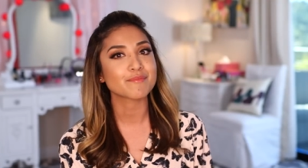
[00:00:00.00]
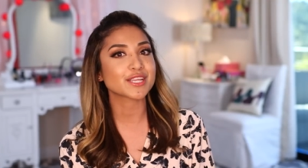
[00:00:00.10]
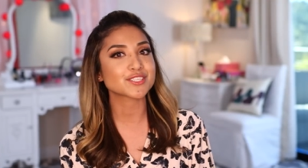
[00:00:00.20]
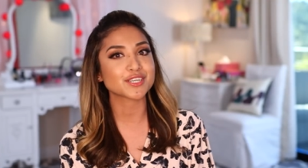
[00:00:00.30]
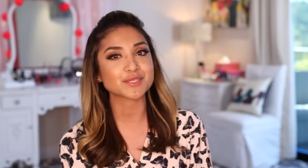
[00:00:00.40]

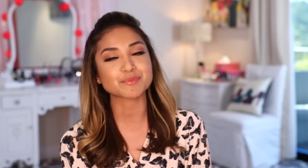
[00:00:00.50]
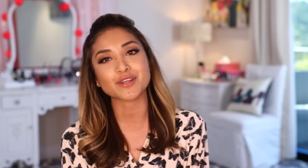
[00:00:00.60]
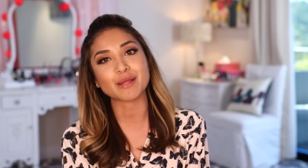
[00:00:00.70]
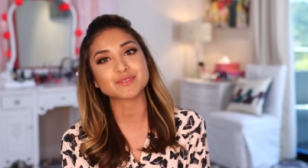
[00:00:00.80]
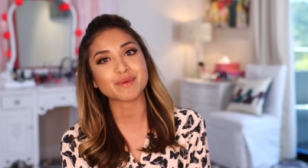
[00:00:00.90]
Make sure to
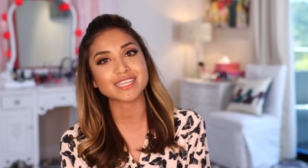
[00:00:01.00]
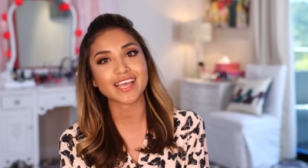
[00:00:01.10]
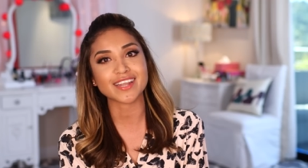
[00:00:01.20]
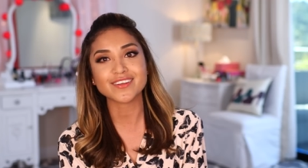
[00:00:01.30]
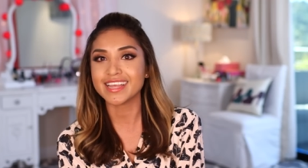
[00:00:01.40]
subscribe to my
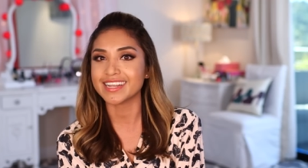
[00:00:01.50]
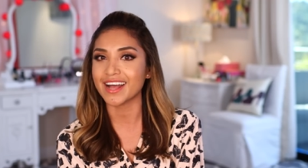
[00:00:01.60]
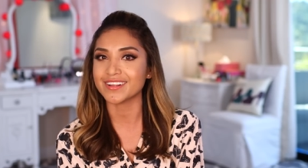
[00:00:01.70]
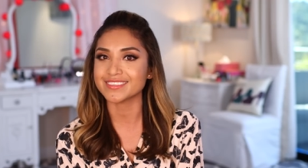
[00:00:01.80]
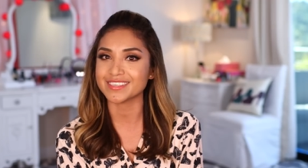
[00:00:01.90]
channel and
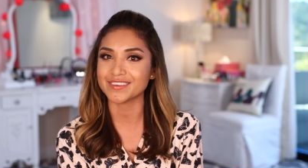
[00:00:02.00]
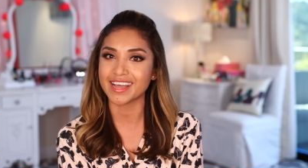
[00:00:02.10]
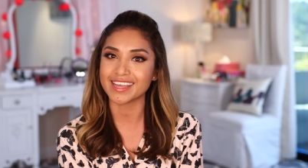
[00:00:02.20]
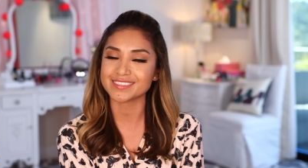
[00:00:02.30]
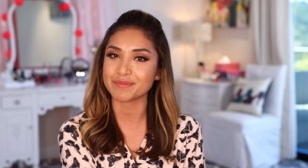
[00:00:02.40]
I'll see you
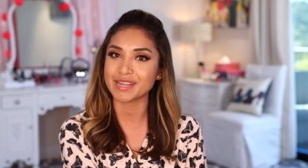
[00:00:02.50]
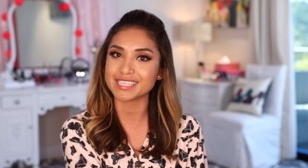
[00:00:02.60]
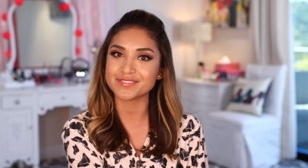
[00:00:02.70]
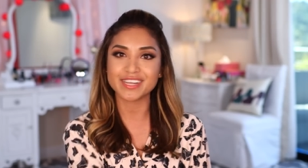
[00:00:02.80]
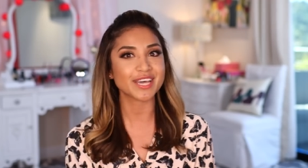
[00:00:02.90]
guys on my
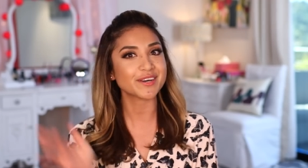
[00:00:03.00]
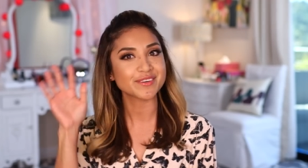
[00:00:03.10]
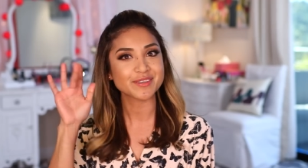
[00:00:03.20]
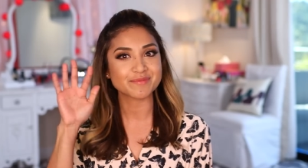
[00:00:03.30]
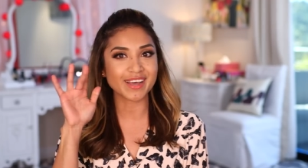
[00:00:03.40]
next video.
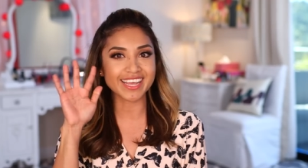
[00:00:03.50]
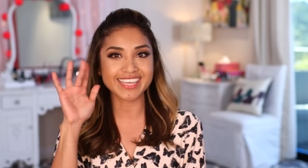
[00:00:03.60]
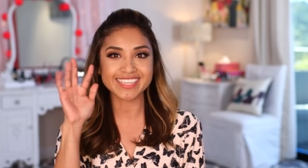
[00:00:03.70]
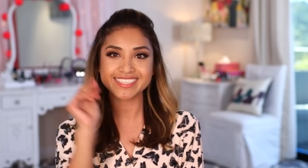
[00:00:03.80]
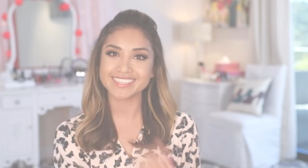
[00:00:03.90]
Bye!